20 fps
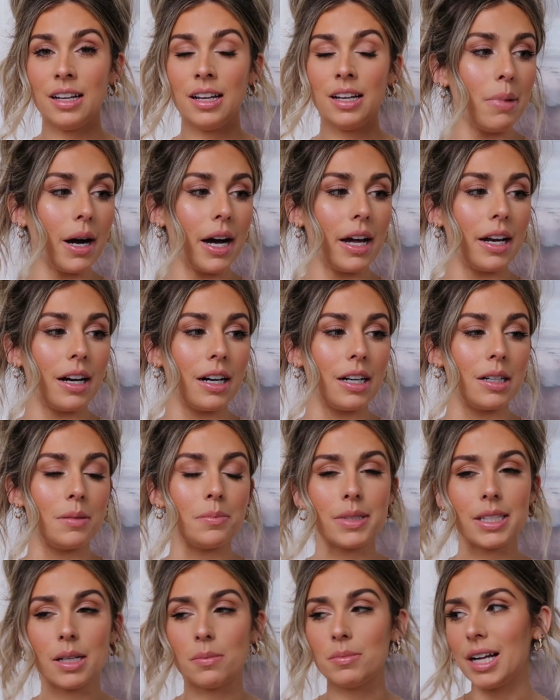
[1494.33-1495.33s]
but
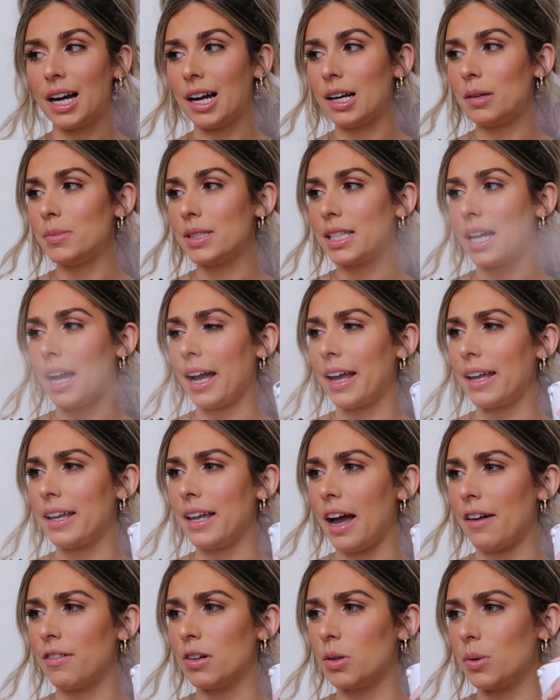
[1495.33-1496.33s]
sometimes
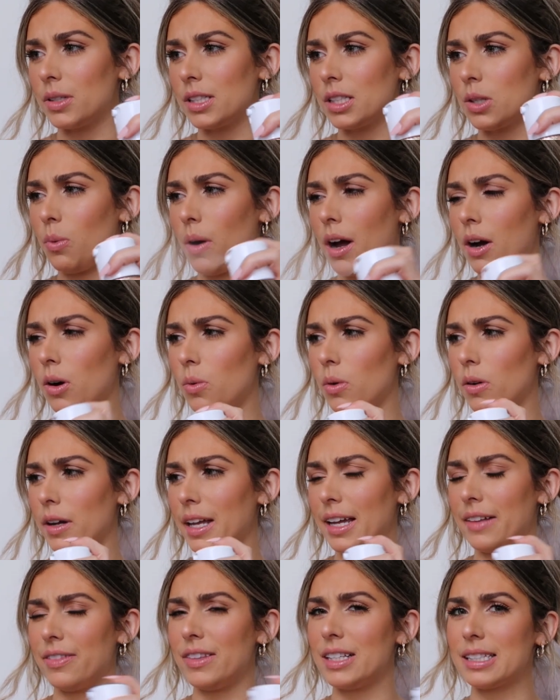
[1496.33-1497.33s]
every once in a while will
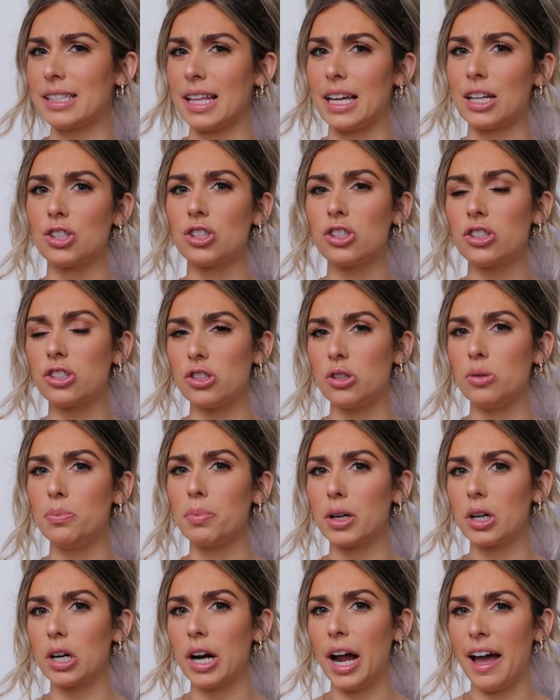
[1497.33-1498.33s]
get this like
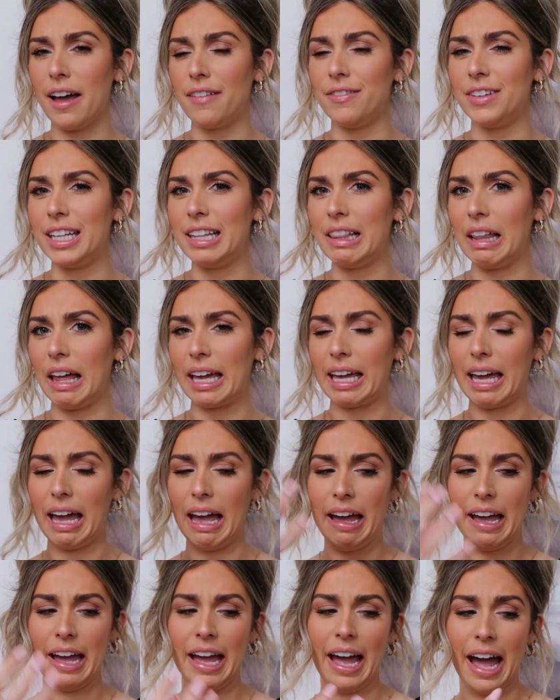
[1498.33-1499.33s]
super heavy like
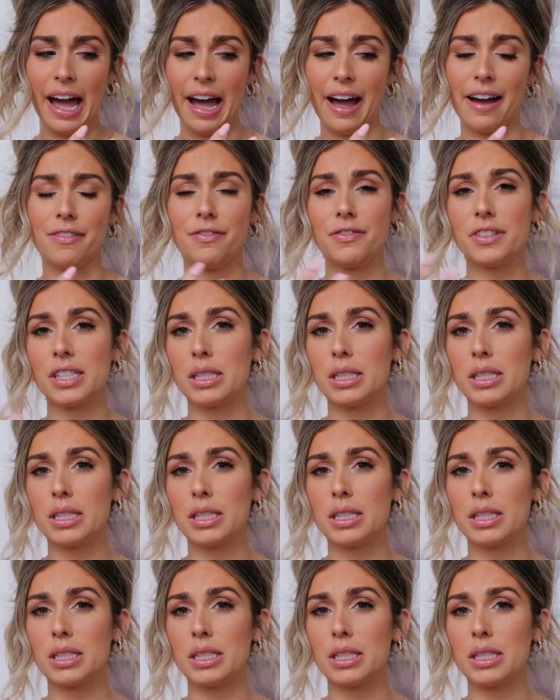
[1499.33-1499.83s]
half